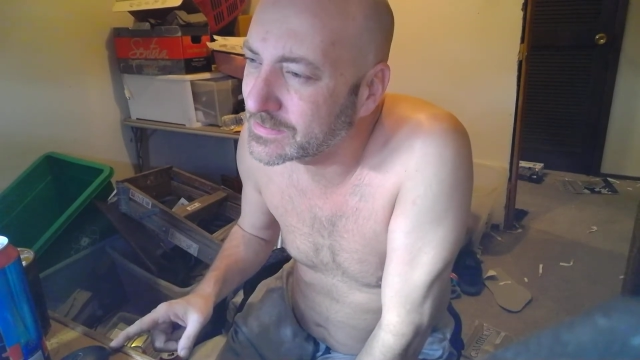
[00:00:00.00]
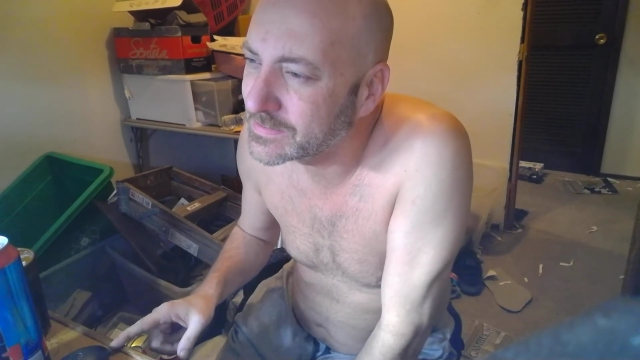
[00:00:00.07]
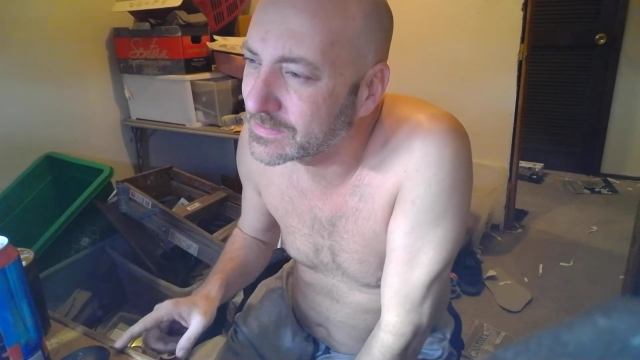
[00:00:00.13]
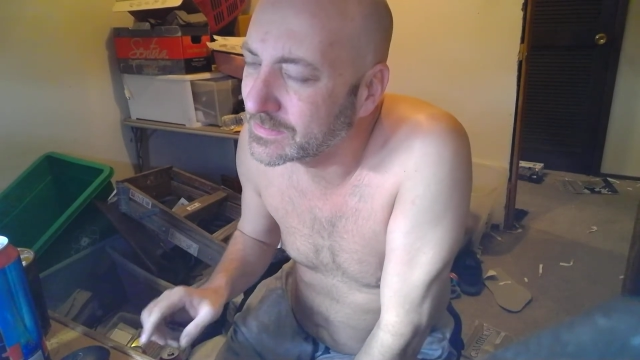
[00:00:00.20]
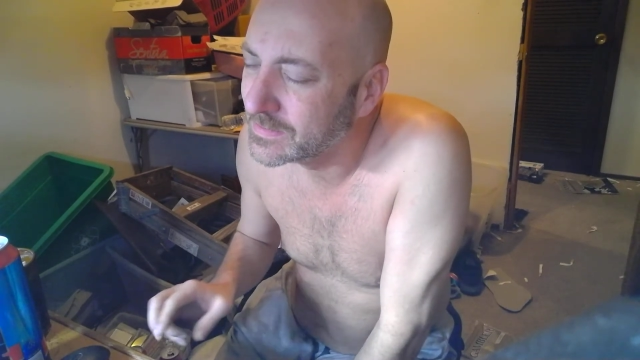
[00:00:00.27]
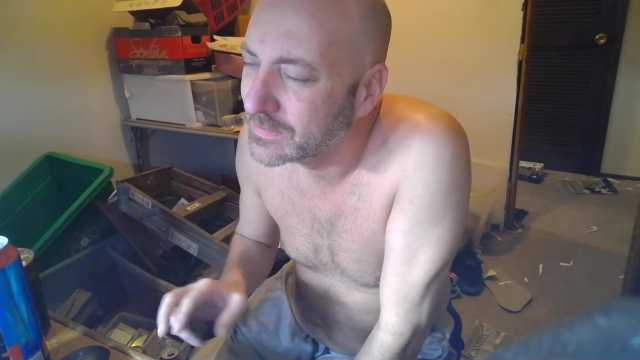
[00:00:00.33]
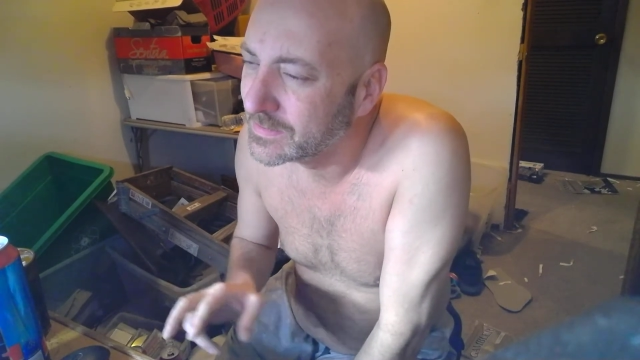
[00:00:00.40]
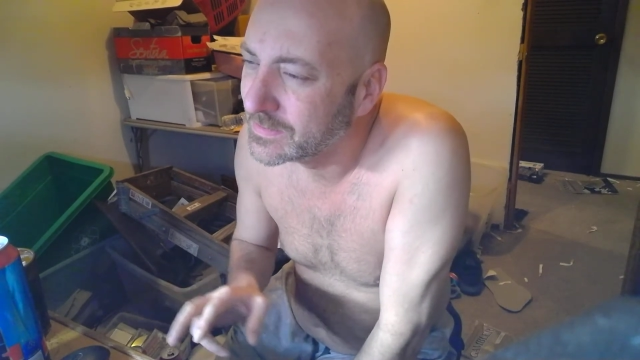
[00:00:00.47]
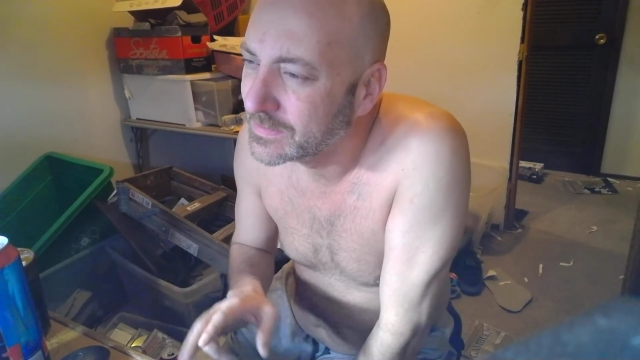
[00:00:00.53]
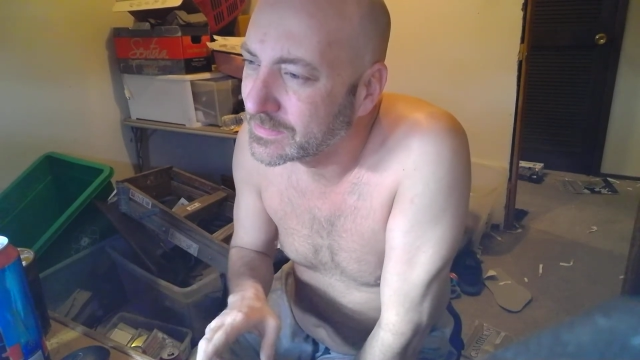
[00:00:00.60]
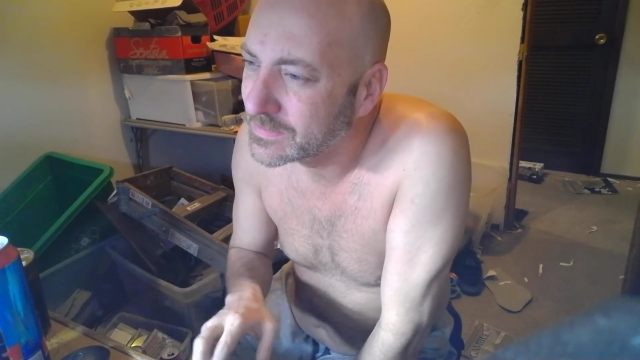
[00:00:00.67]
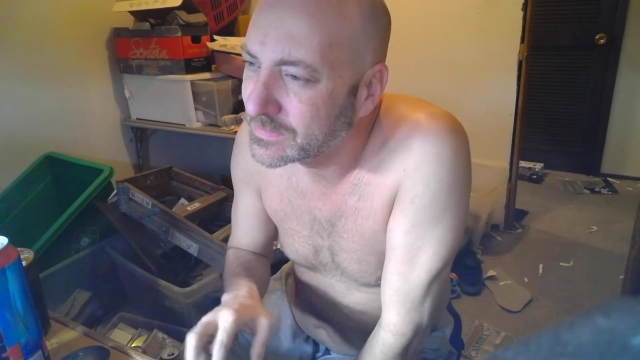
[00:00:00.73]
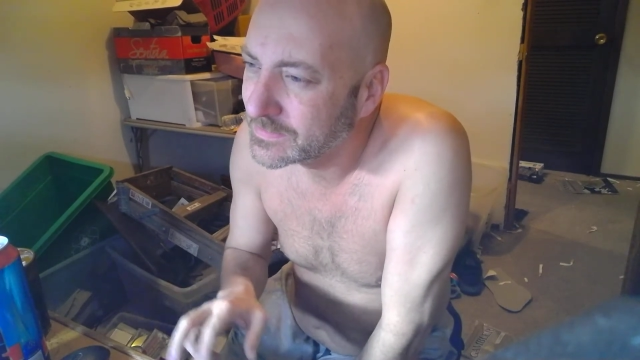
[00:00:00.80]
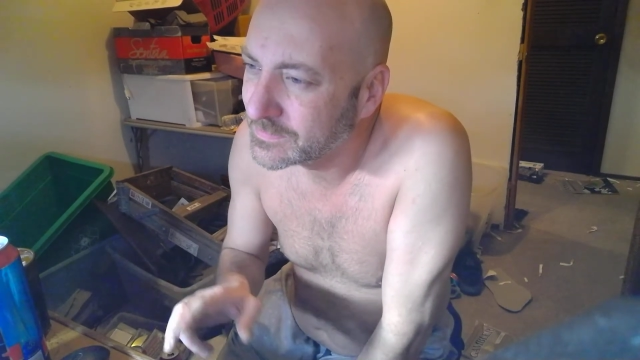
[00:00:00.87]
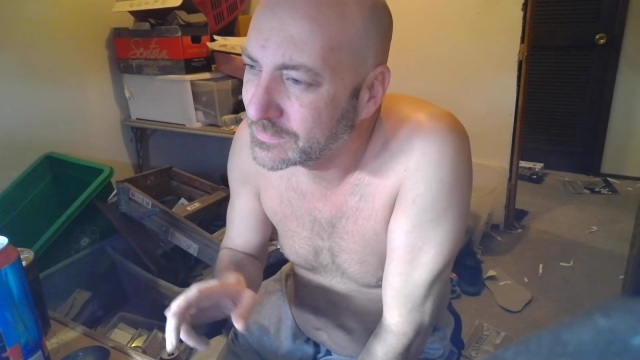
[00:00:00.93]
to
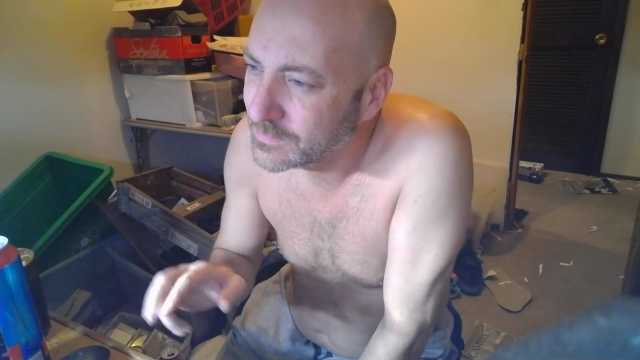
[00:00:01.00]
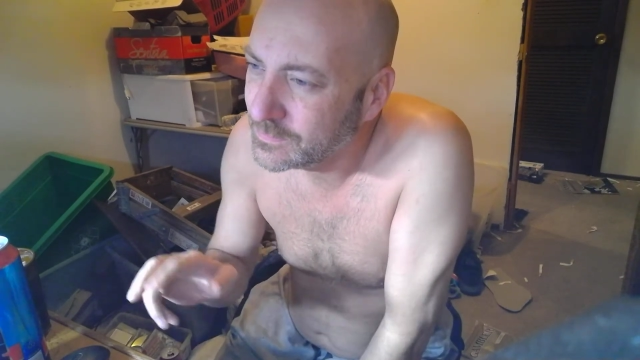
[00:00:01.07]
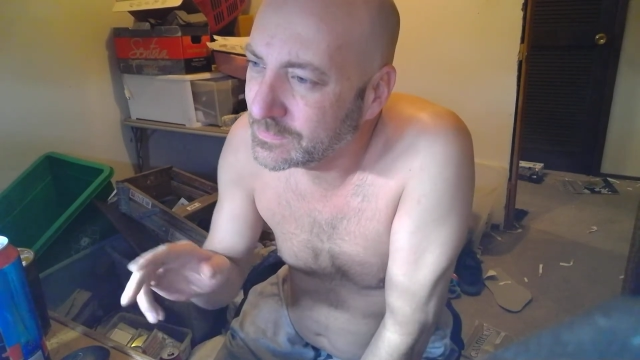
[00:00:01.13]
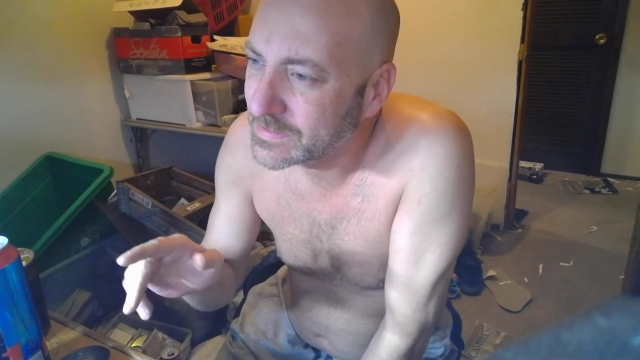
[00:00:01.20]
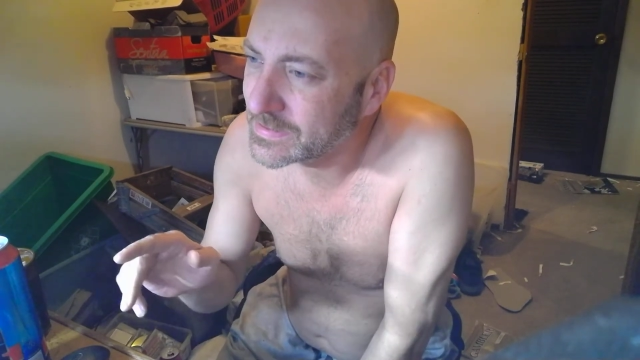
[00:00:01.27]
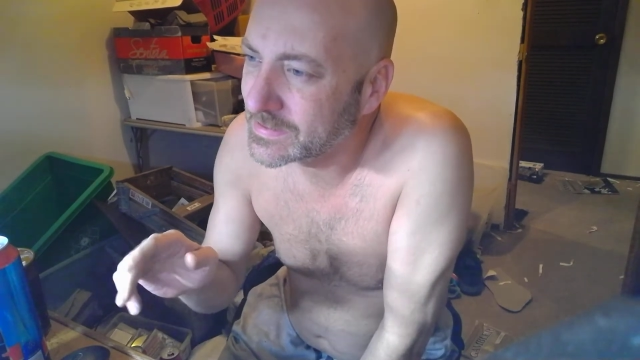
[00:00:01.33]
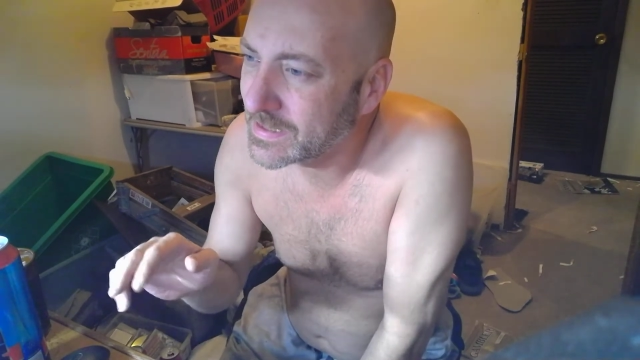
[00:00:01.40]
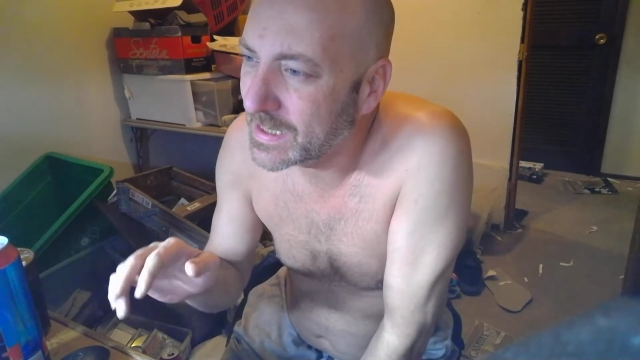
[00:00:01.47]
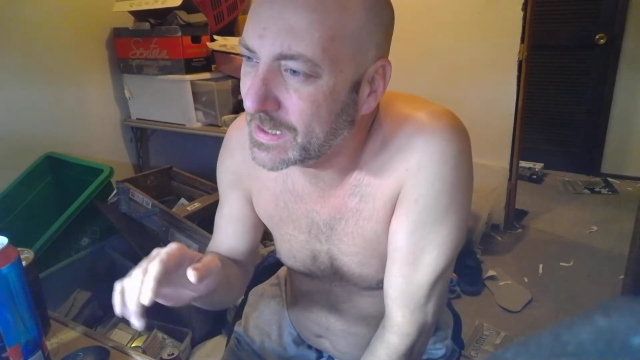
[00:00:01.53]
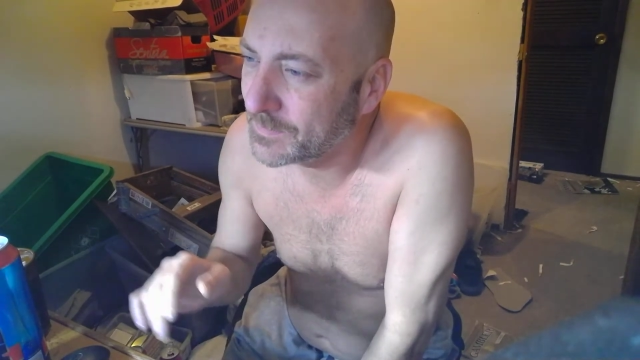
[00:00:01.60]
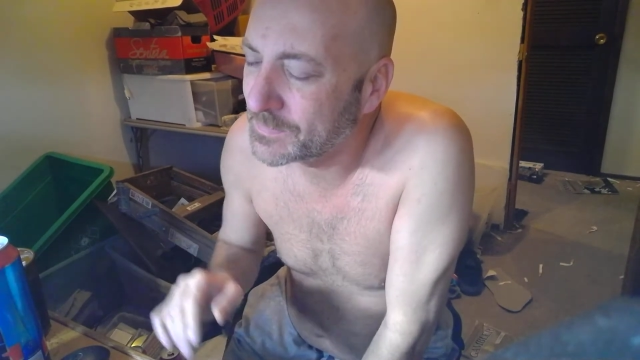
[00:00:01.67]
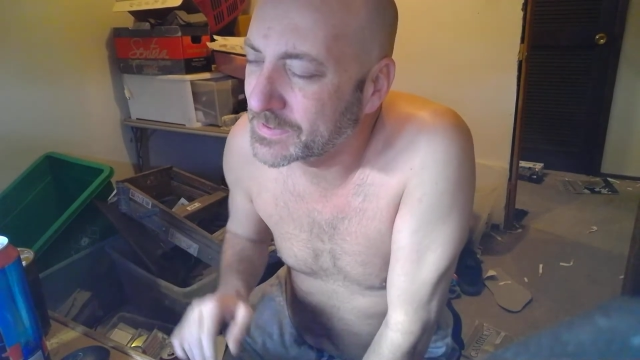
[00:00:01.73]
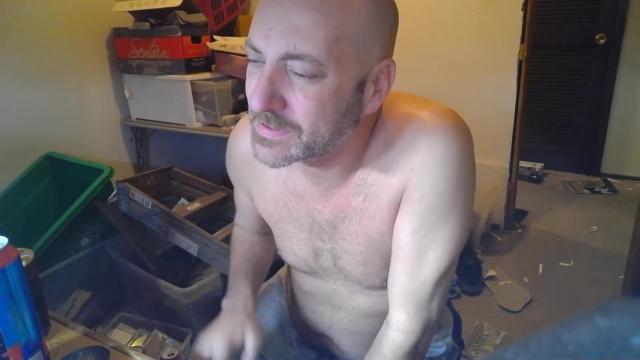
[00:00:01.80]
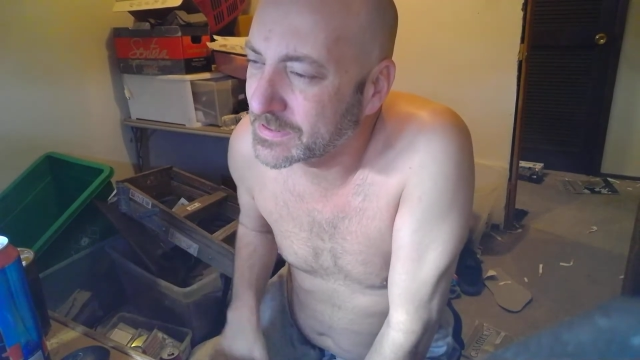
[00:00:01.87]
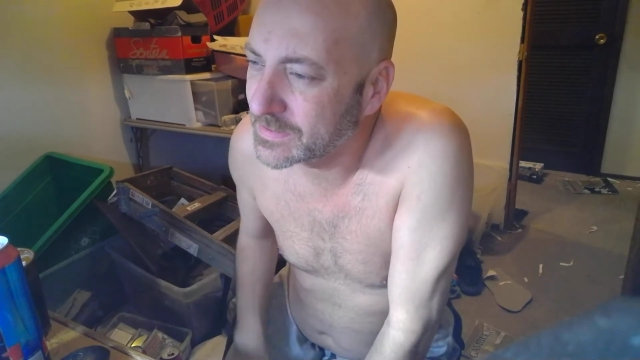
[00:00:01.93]
new
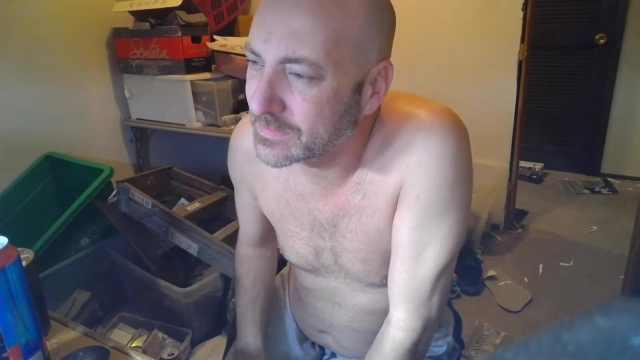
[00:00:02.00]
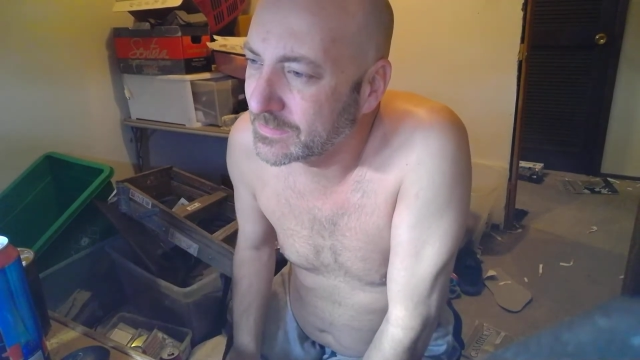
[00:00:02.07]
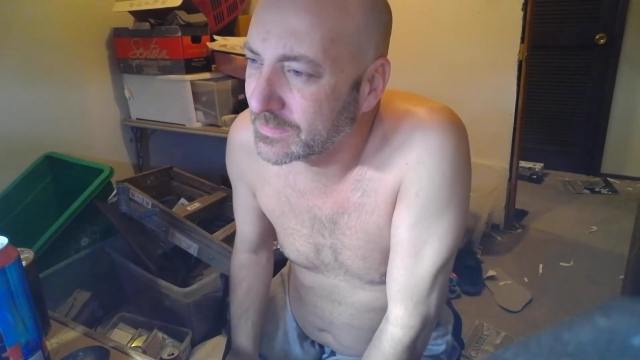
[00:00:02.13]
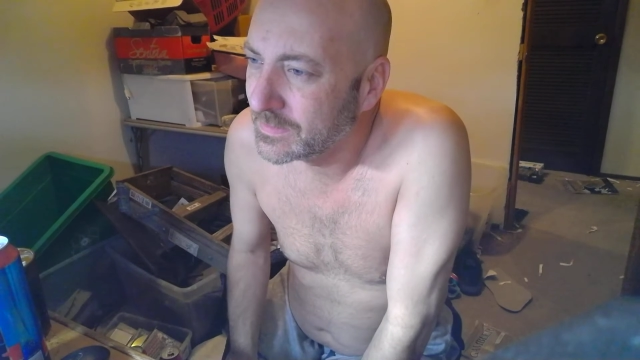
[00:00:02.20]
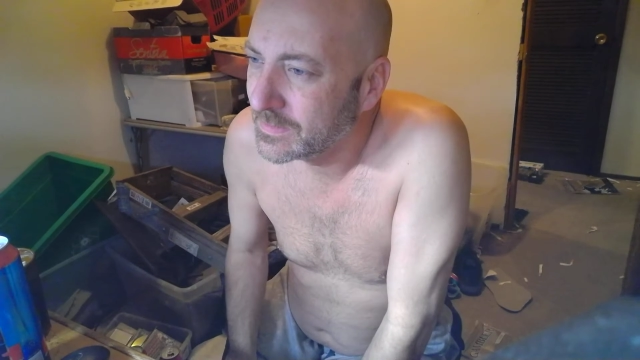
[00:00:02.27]
steps and,